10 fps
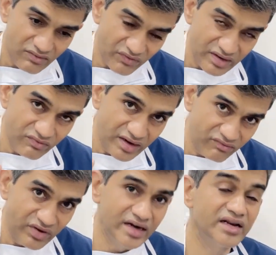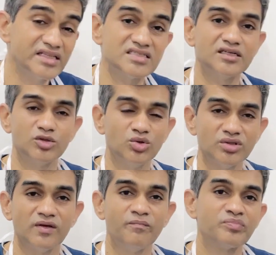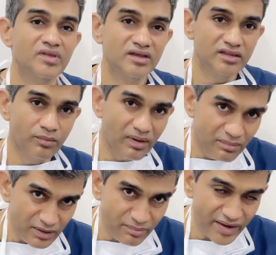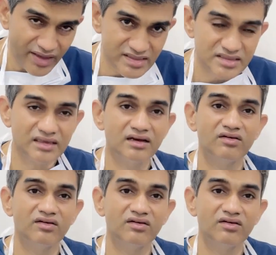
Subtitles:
When it hits the tooth, the bubble breaks,